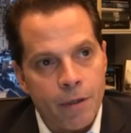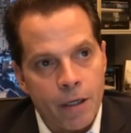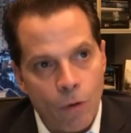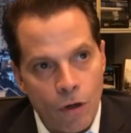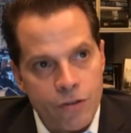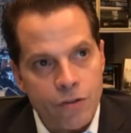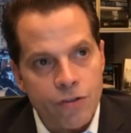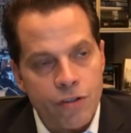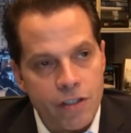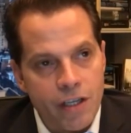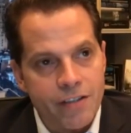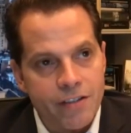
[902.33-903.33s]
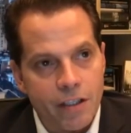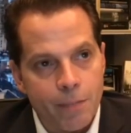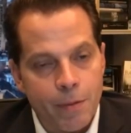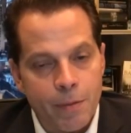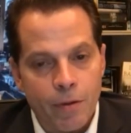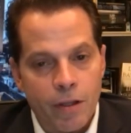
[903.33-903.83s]
I'm also suggesting to
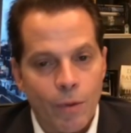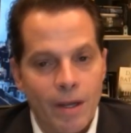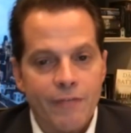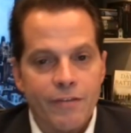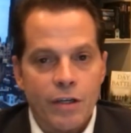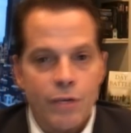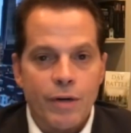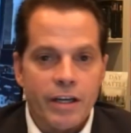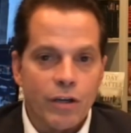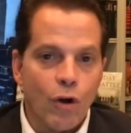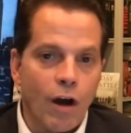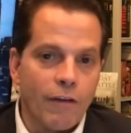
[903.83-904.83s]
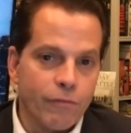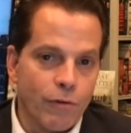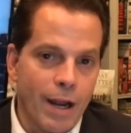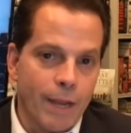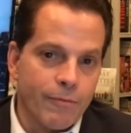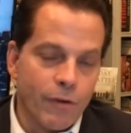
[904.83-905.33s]
people that we have to create an
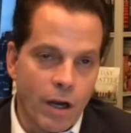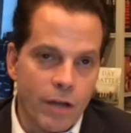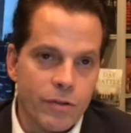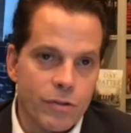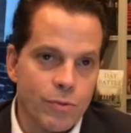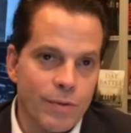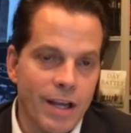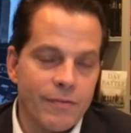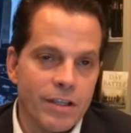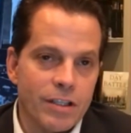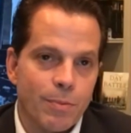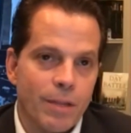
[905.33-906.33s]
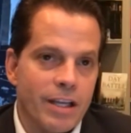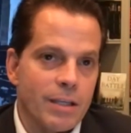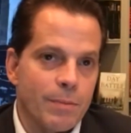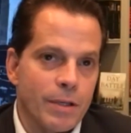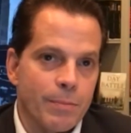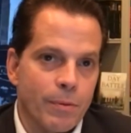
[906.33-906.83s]
off-ramp for others. We have to explain to
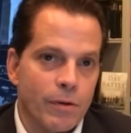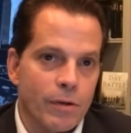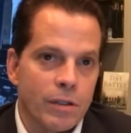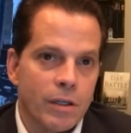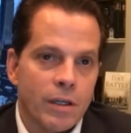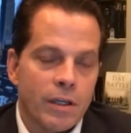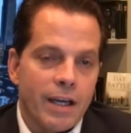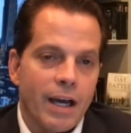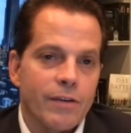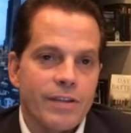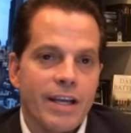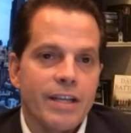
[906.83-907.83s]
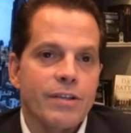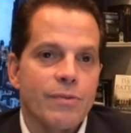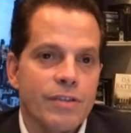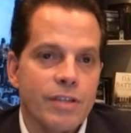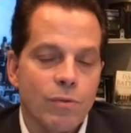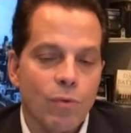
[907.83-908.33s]
people how
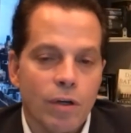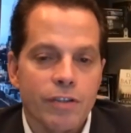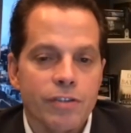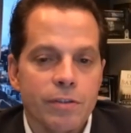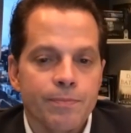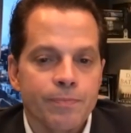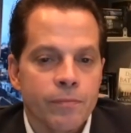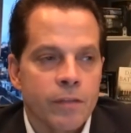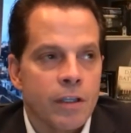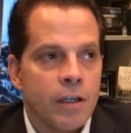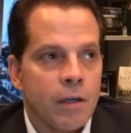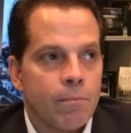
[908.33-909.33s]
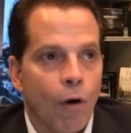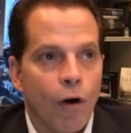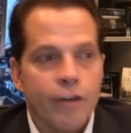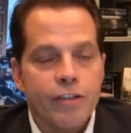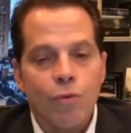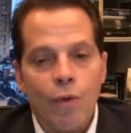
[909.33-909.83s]
dangerous he was.
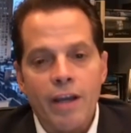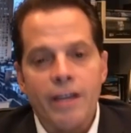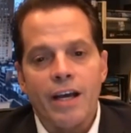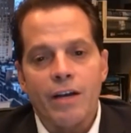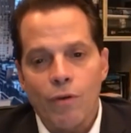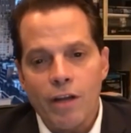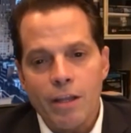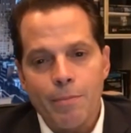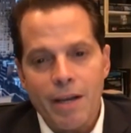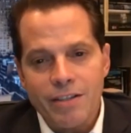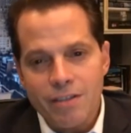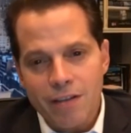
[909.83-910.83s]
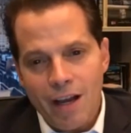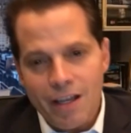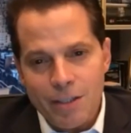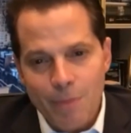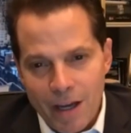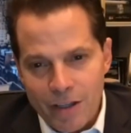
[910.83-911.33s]
Mark Twain had one of the best
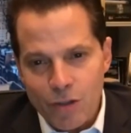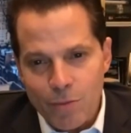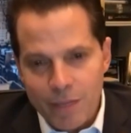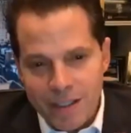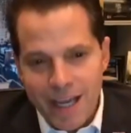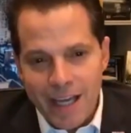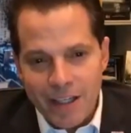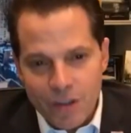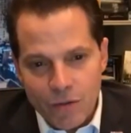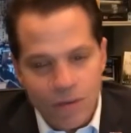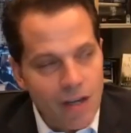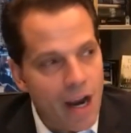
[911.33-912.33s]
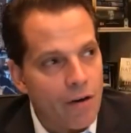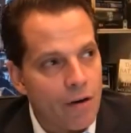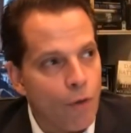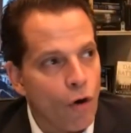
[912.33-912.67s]
lines about human nature, Sarah.